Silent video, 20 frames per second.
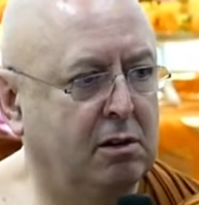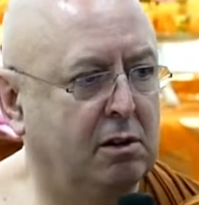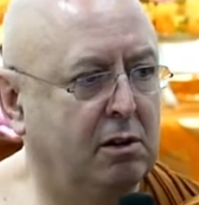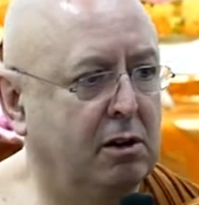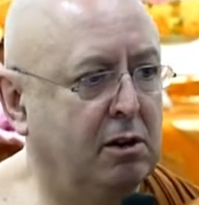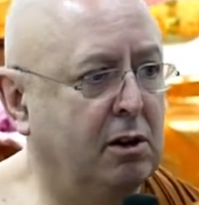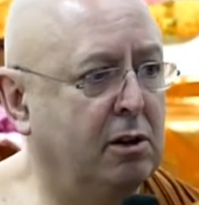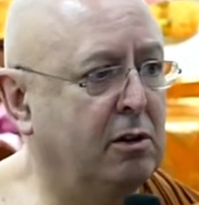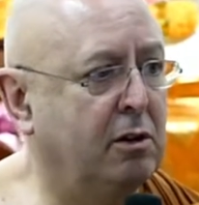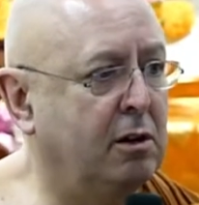
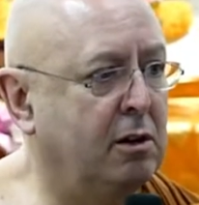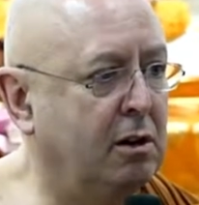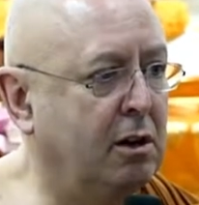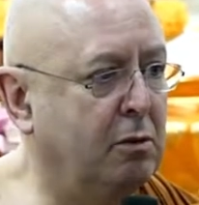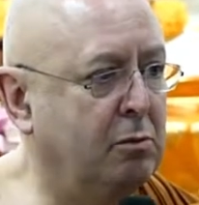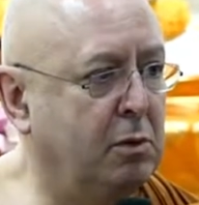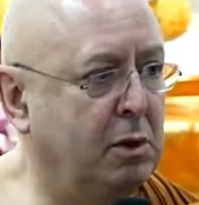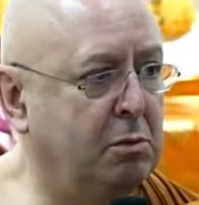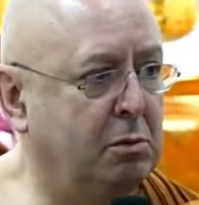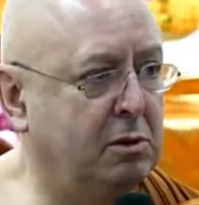That I
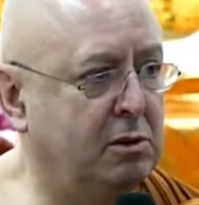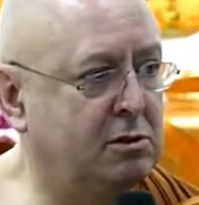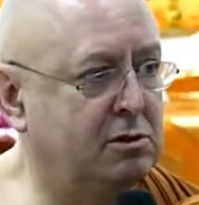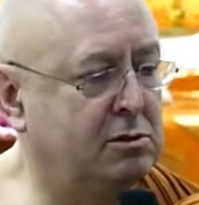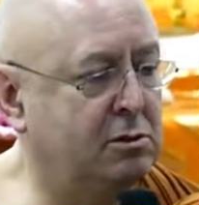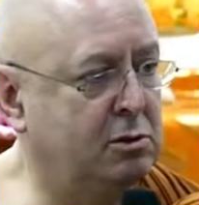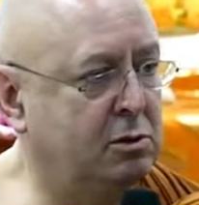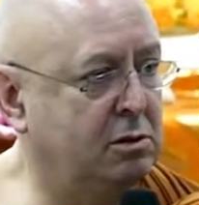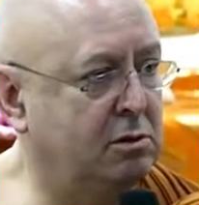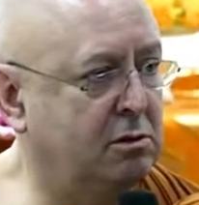remember the
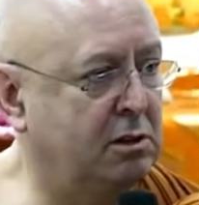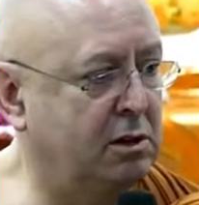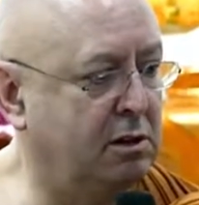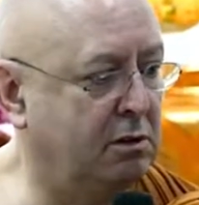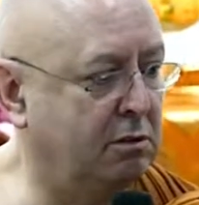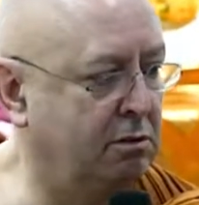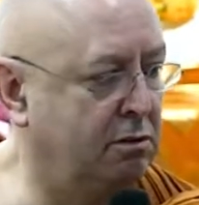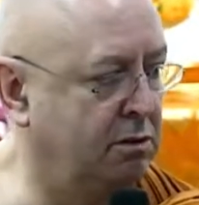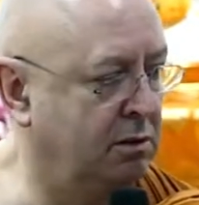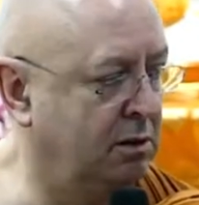story of,